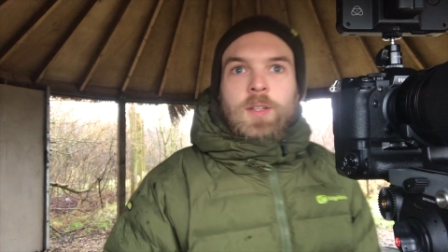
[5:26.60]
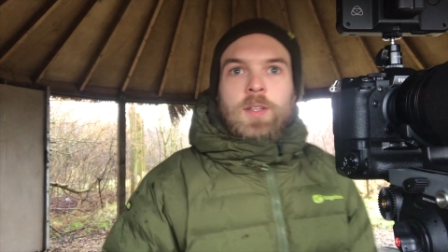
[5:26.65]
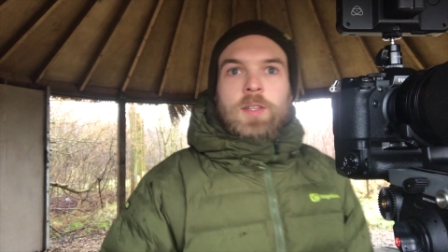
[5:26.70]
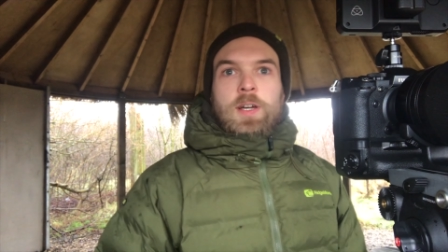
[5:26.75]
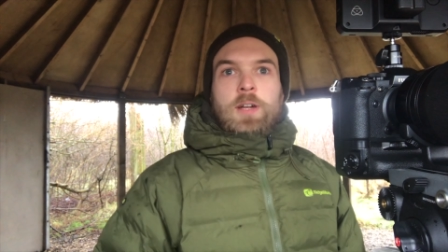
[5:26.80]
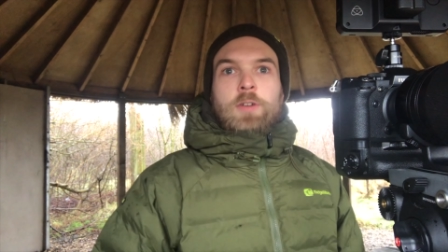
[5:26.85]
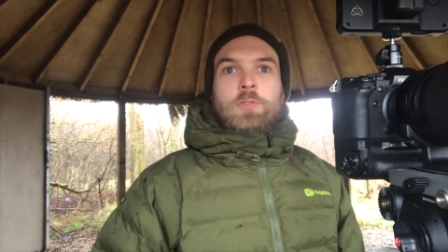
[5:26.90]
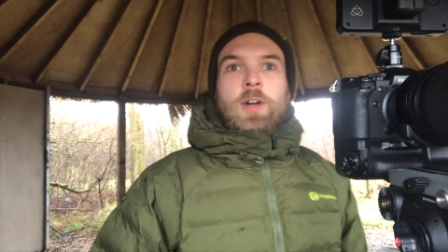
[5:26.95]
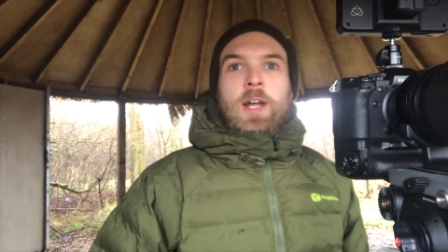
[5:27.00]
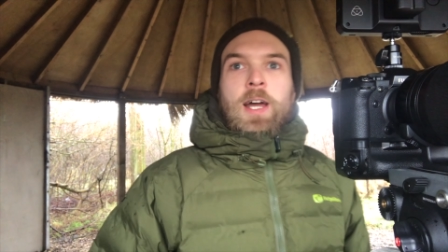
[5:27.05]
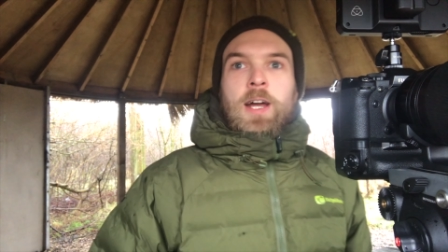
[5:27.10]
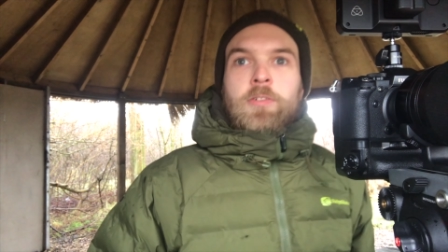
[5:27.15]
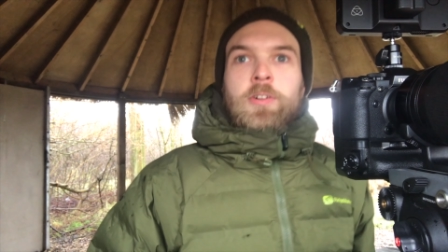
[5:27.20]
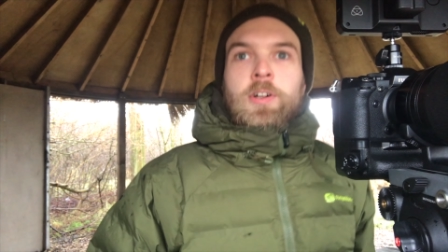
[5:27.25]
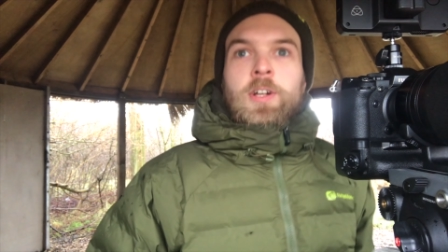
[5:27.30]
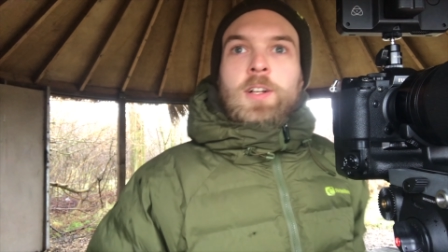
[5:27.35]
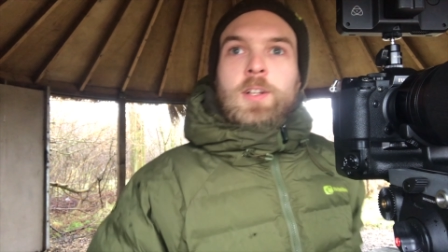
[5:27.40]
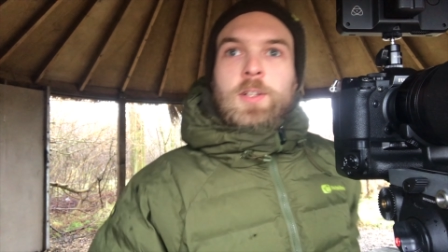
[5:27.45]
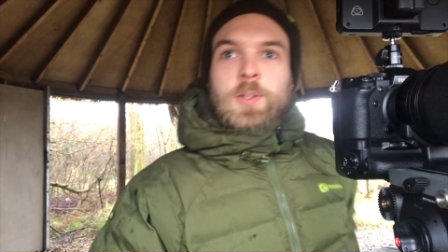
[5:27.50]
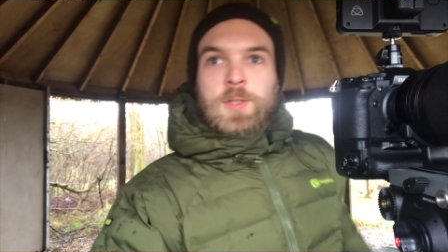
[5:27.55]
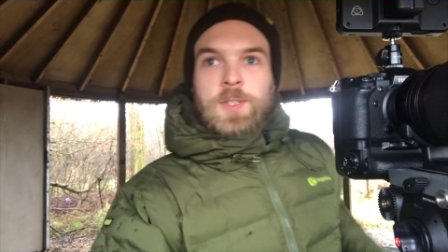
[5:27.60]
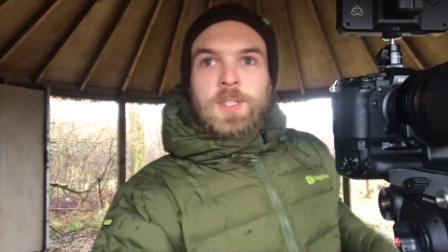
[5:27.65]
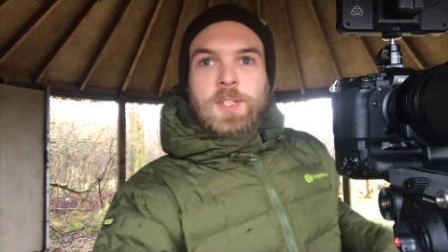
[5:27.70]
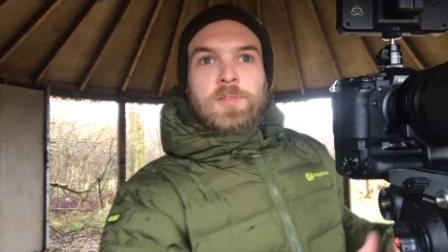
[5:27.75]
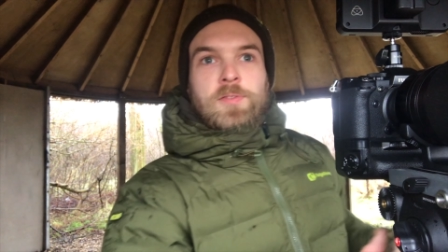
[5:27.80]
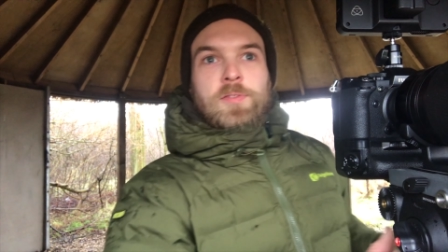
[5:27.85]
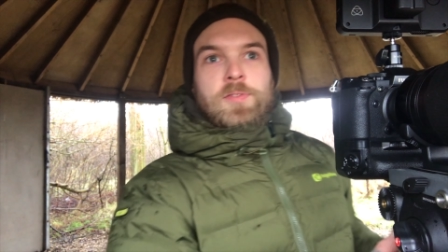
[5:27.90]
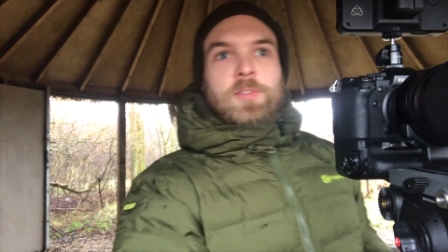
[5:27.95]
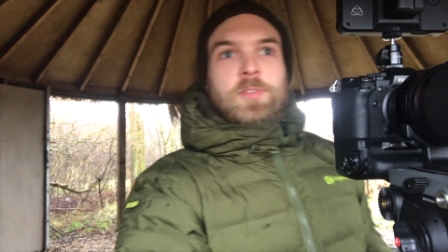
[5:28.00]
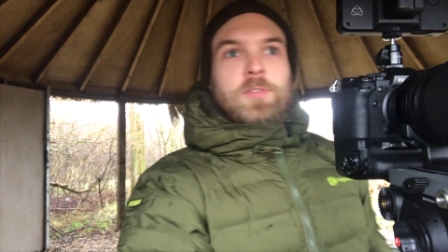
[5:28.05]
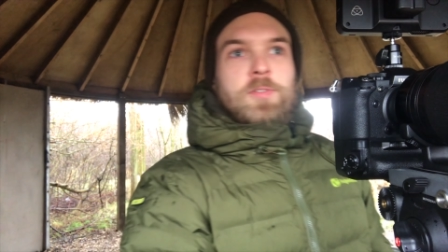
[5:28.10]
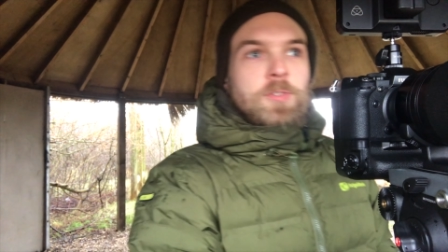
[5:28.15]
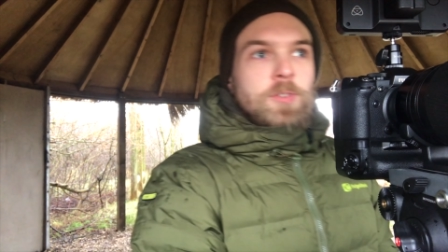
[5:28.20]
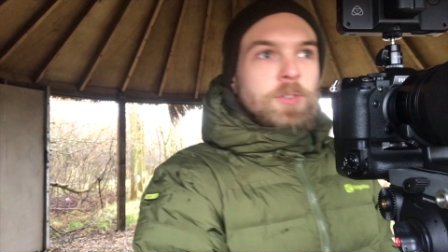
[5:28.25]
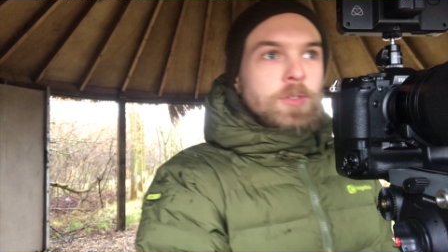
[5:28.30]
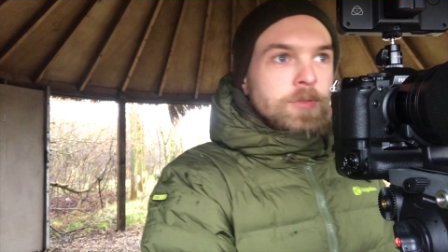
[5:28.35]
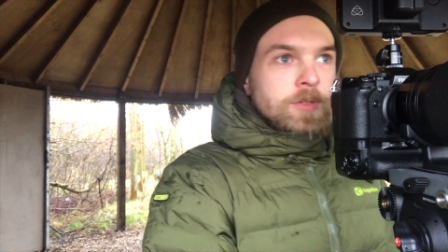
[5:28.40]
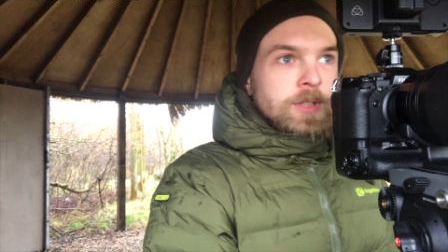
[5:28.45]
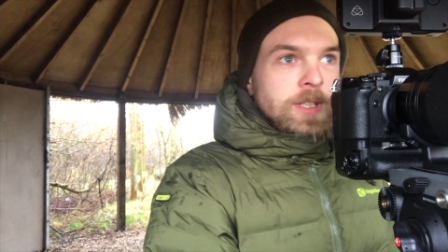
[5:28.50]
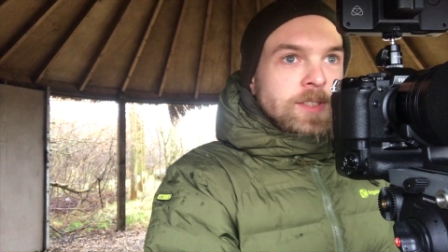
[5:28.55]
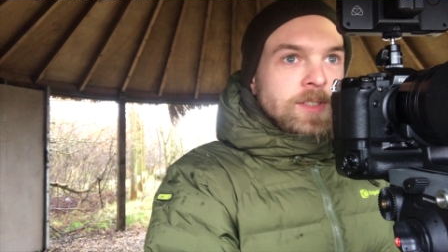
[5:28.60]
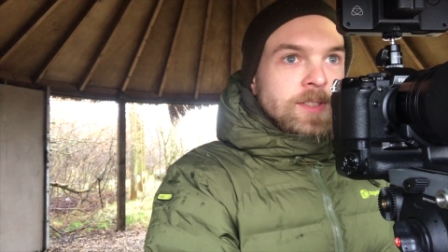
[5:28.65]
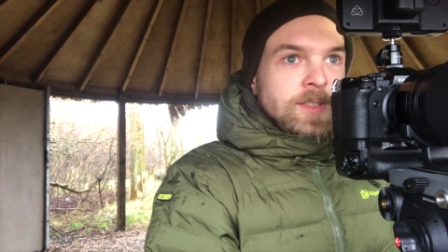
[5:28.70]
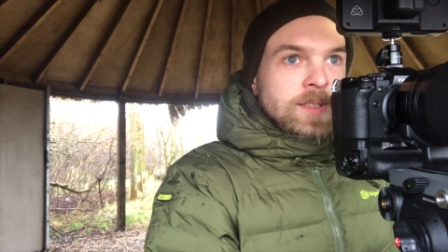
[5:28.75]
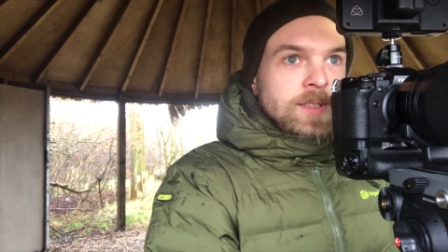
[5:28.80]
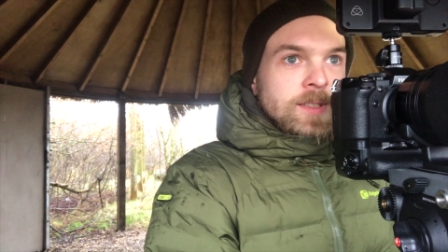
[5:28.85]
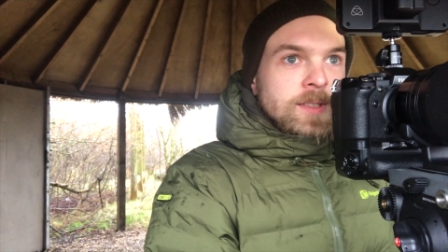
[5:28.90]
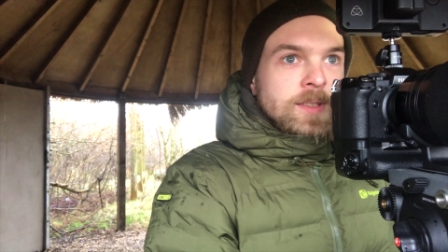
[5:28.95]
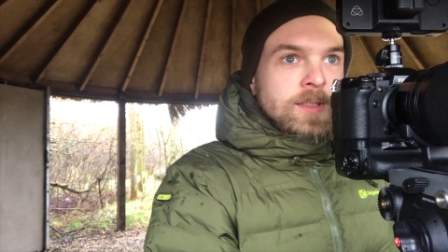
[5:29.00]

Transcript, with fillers: they're rare and elusive for a reason.